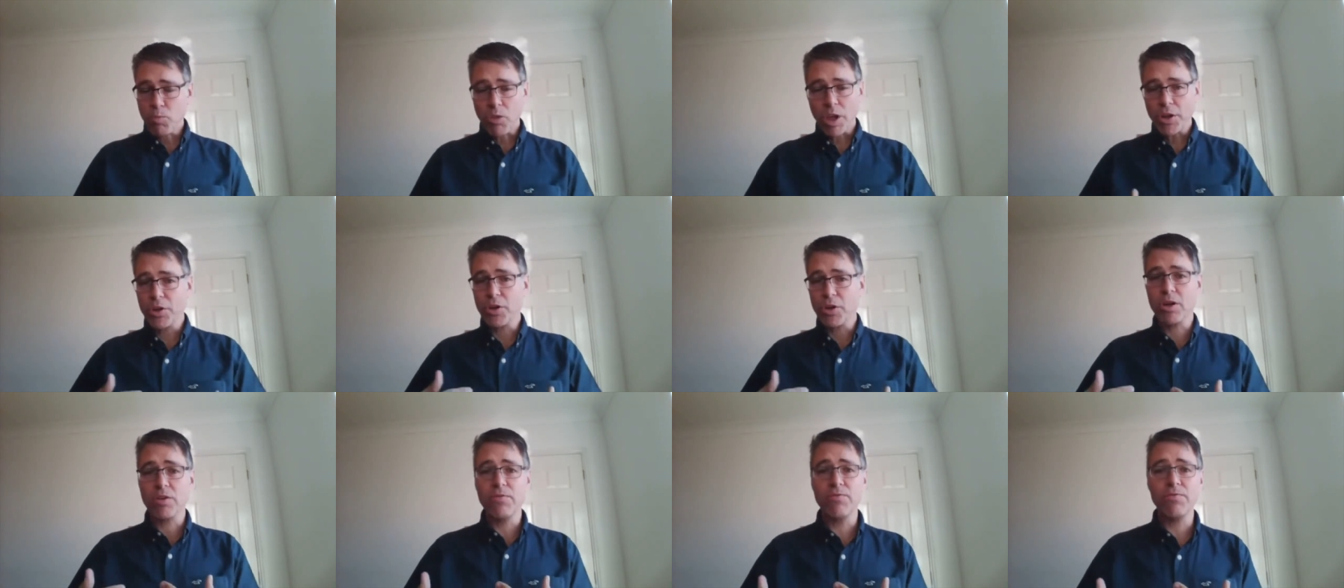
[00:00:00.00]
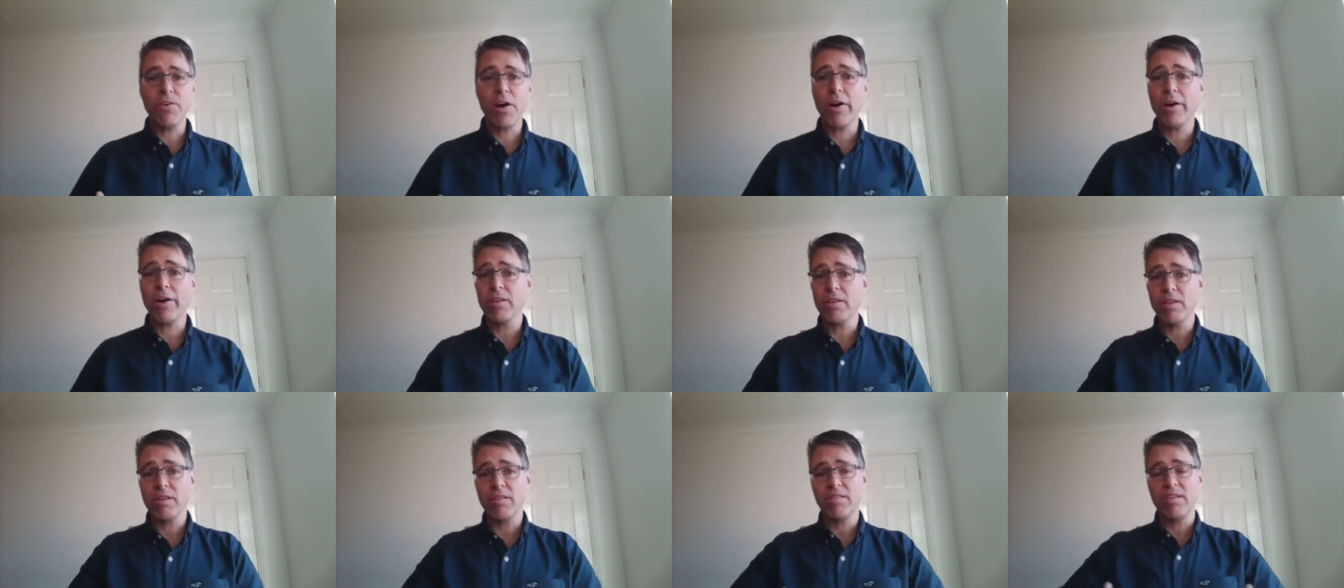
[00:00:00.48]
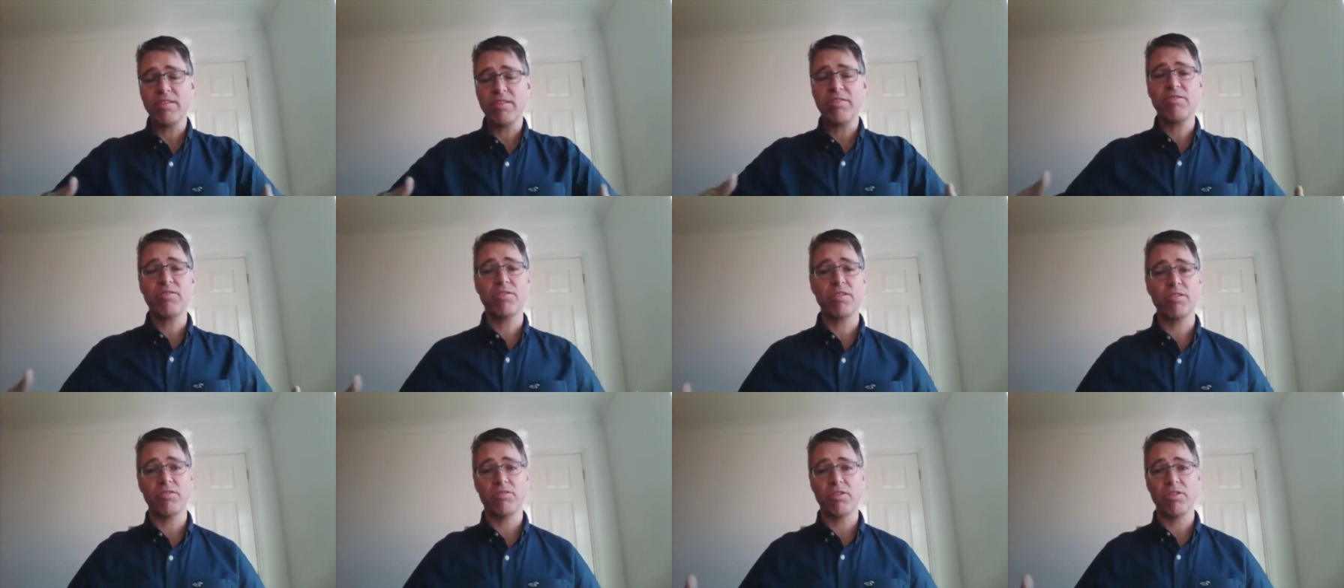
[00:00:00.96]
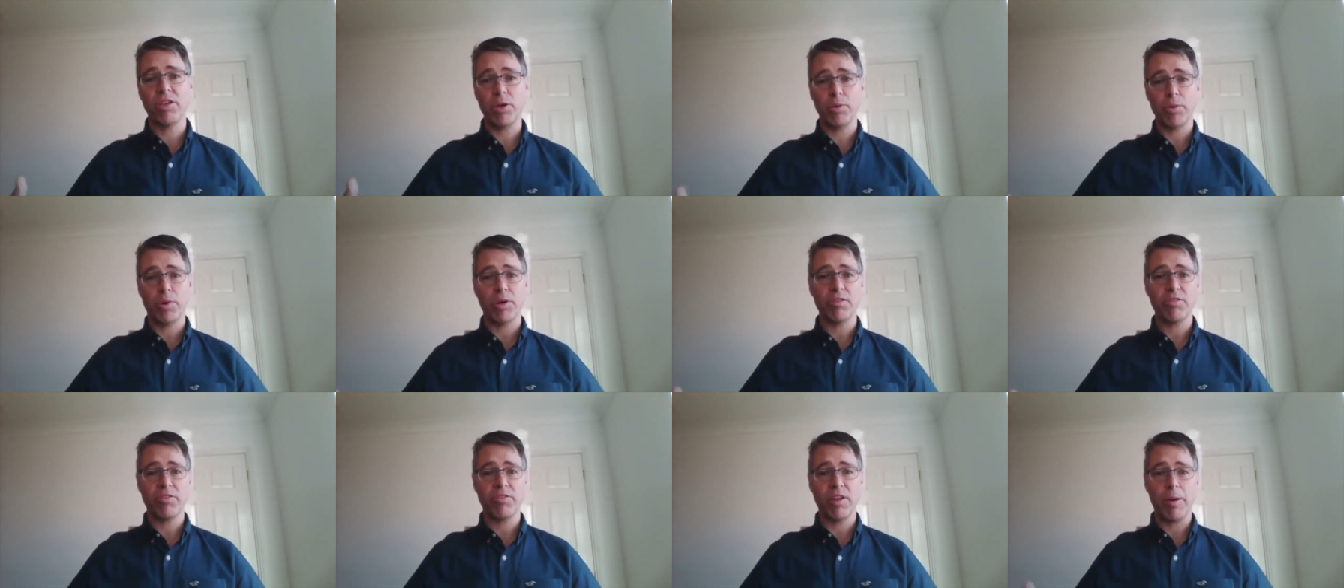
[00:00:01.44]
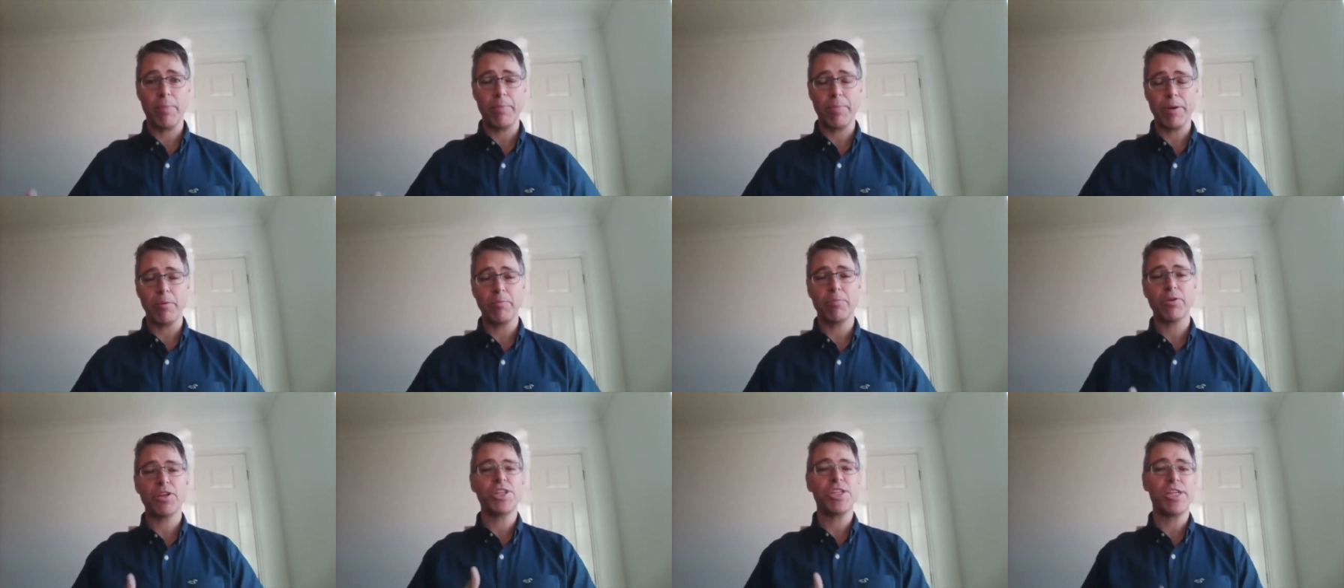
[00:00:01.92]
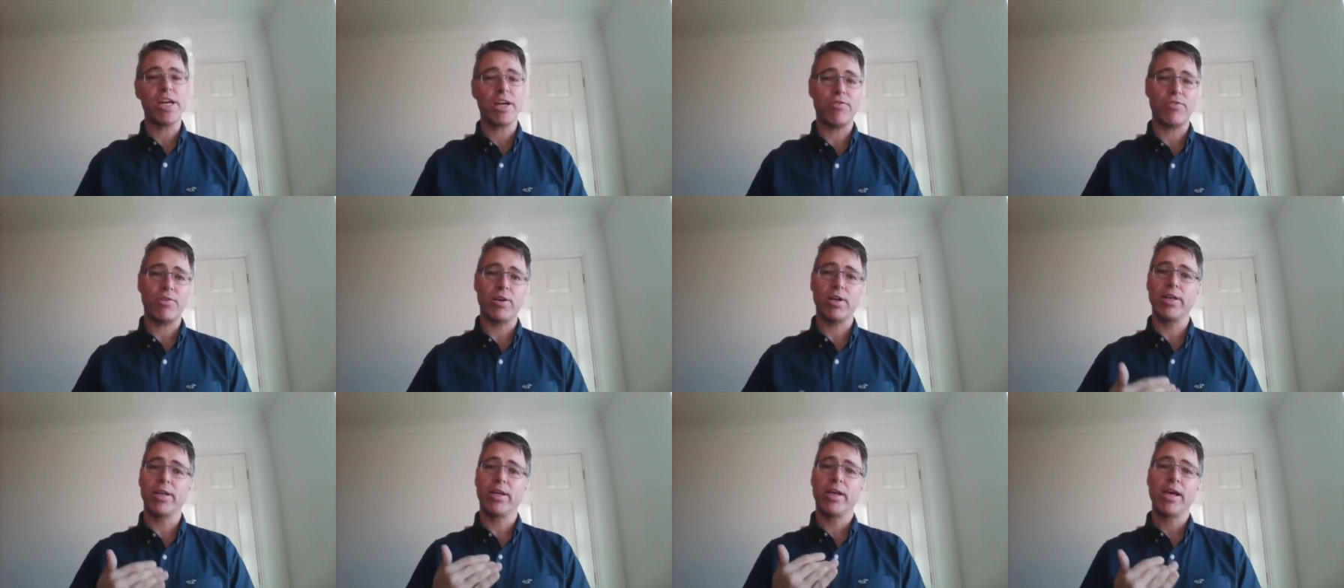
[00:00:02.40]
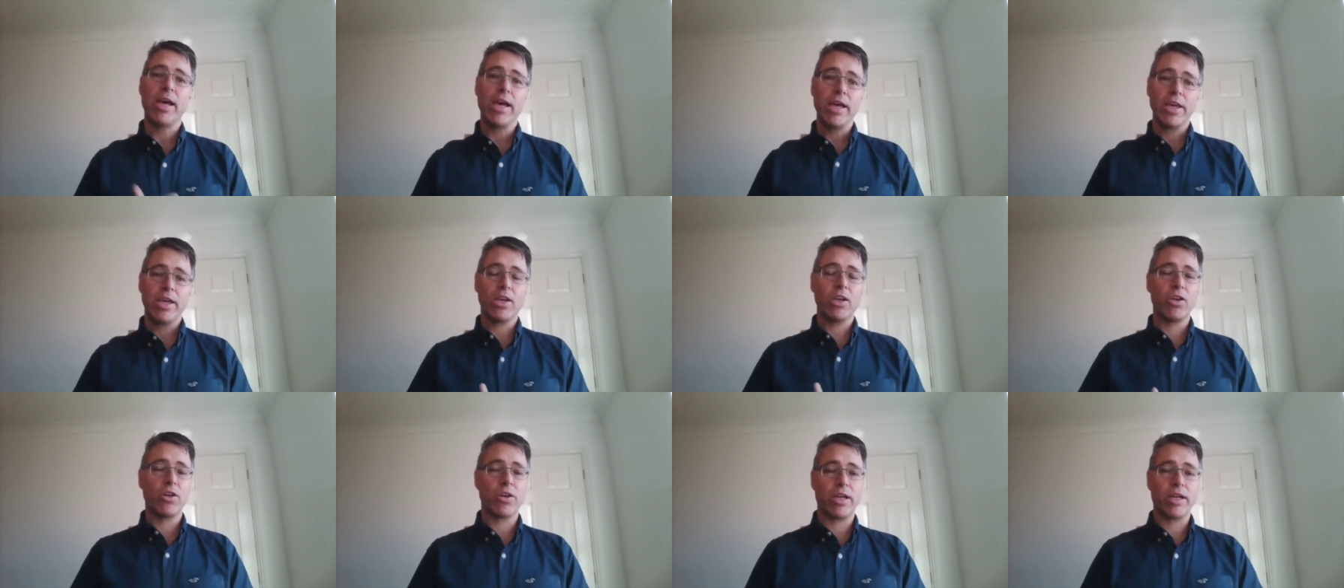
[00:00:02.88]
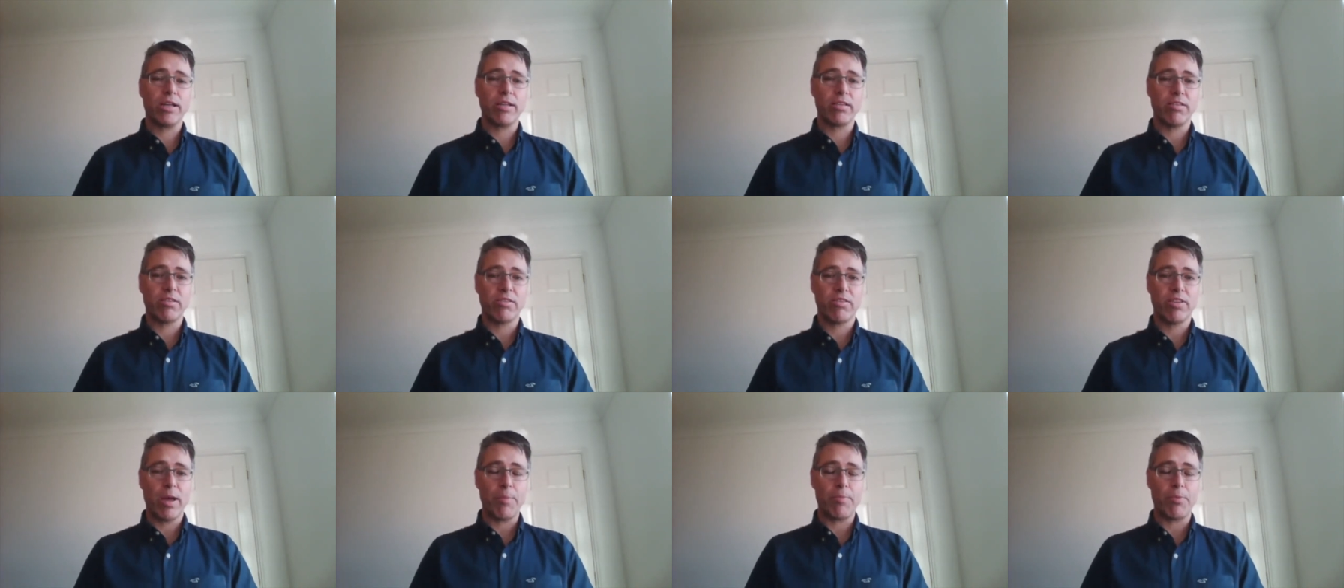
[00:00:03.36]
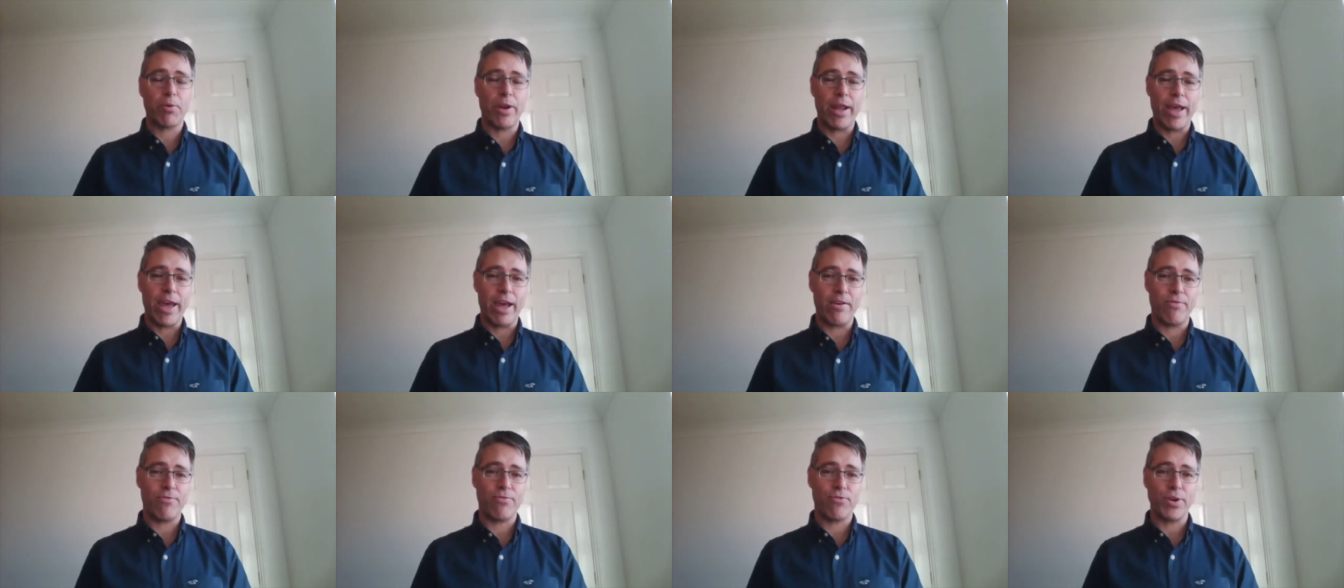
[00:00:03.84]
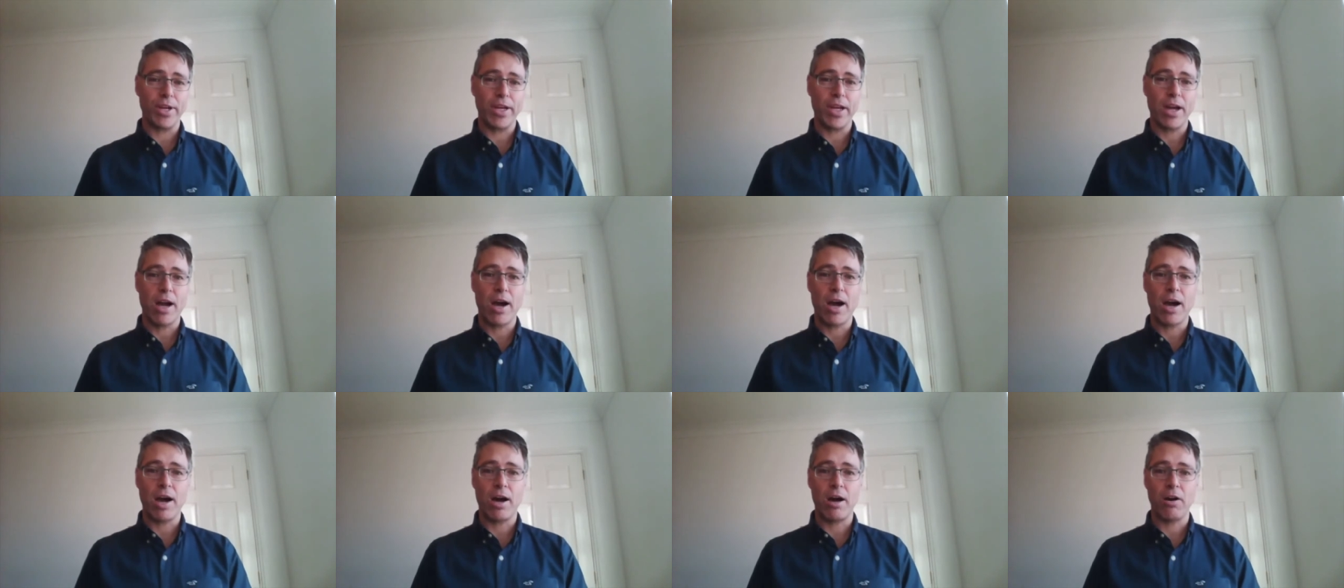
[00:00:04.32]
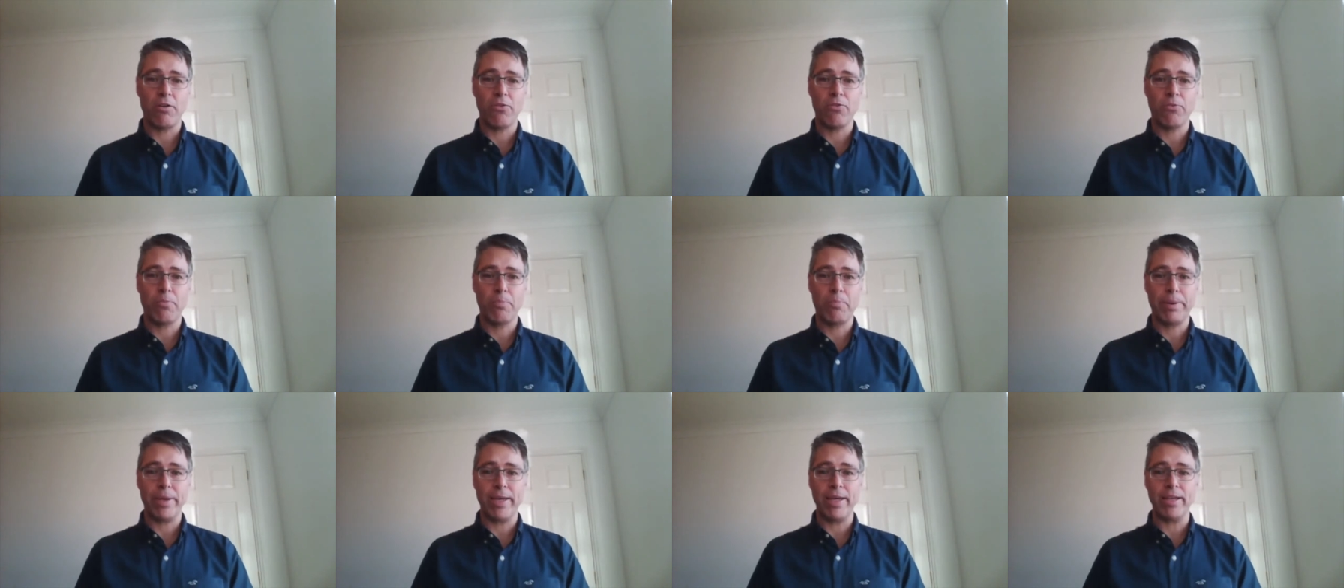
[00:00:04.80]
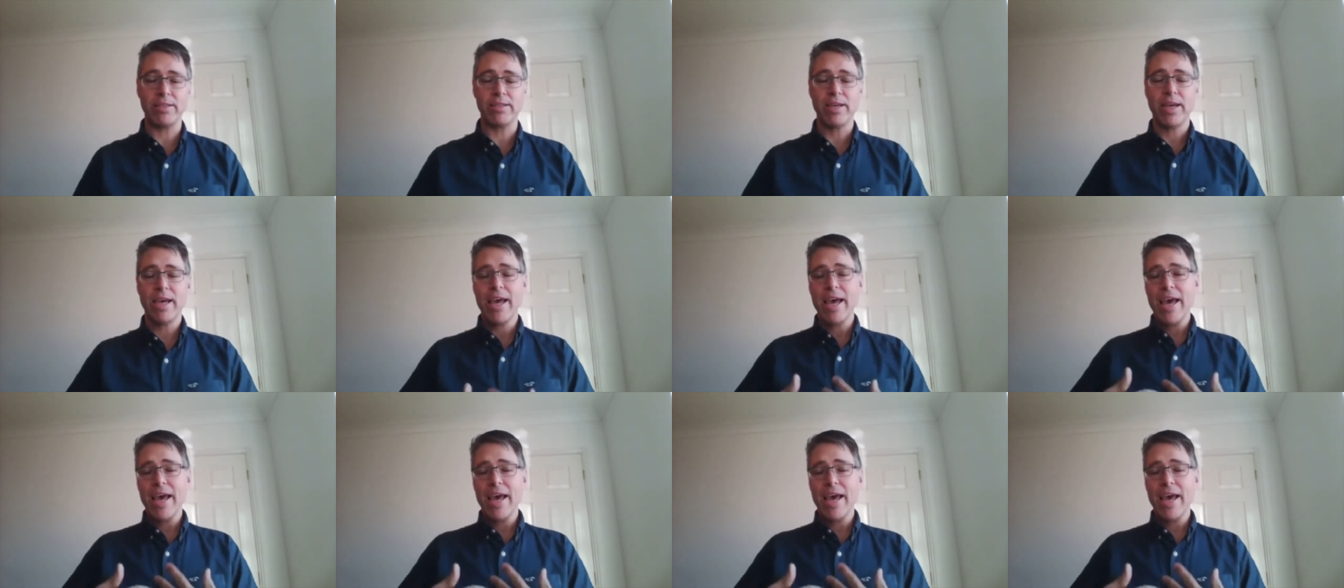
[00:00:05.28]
You can vary the distance that you are stepping, but generally you're looking to step on every half beat.